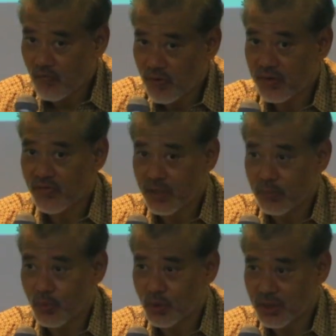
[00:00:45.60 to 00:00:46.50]
very, very
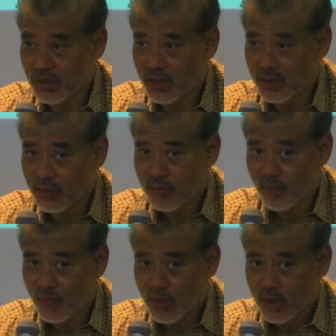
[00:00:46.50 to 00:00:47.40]
importantly,
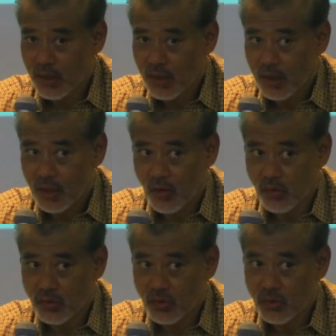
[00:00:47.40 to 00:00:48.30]

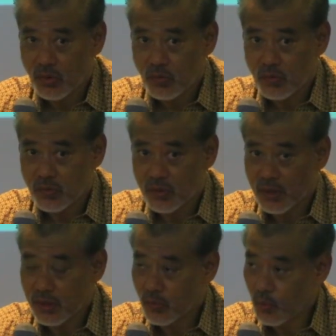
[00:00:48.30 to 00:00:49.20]
although
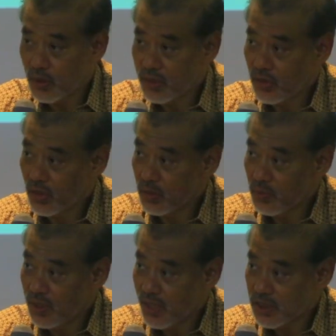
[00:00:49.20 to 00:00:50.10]
the world
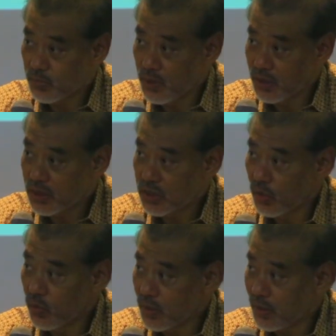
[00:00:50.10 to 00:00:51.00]
economy has been
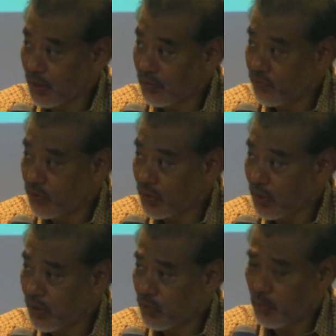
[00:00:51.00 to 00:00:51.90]
slowing down for
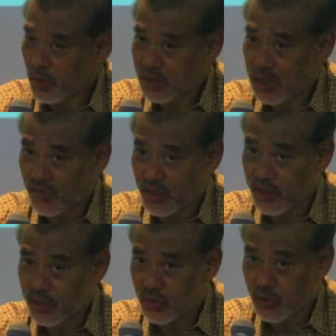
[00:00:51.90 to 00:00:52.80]
now about 7
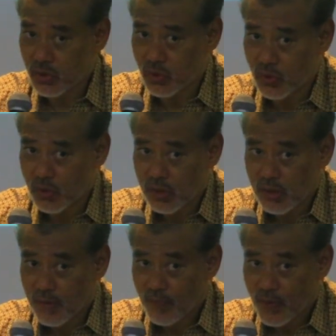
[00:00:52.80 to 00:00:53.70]
years or so,
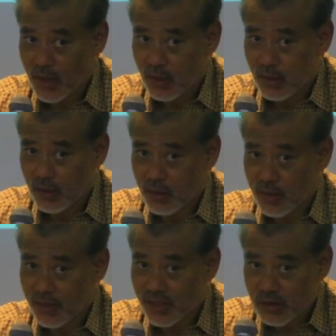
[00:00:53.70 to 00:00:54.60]

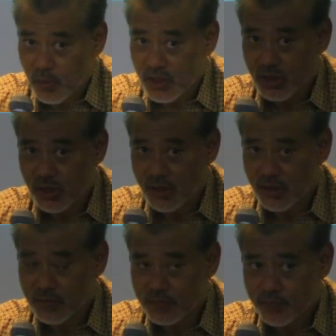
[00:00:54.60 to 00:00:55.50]
and
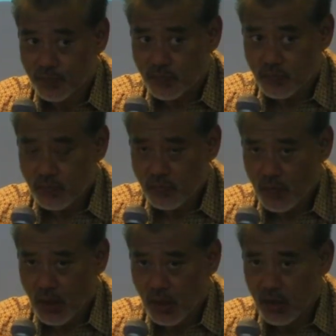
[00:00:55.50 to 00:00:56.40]
especially
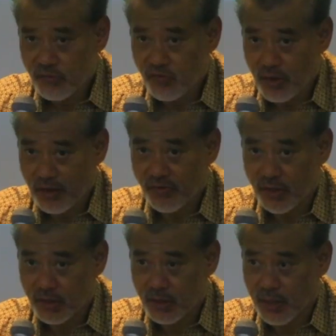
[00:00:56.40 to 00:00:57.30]
for
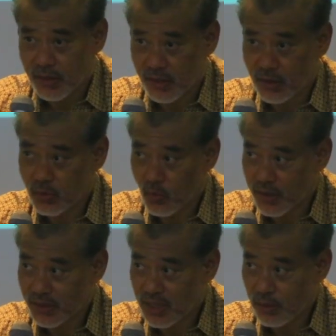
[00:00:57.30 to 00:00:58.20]
Africa, I think
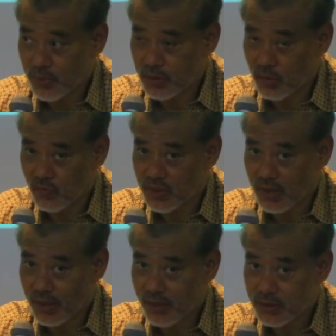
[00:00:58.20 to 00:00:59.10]
what has happened over the
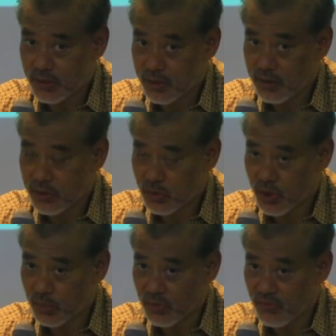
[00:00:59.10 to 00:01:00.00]
last year is
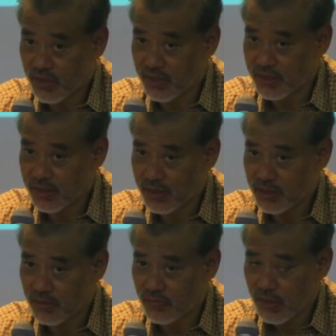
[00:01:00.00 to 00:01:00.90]
going to be very
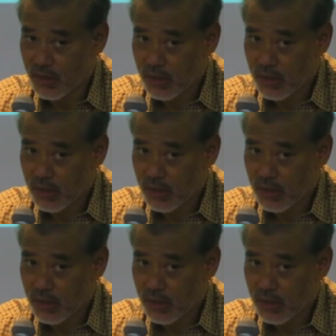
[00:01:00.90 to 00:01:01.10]
decisive.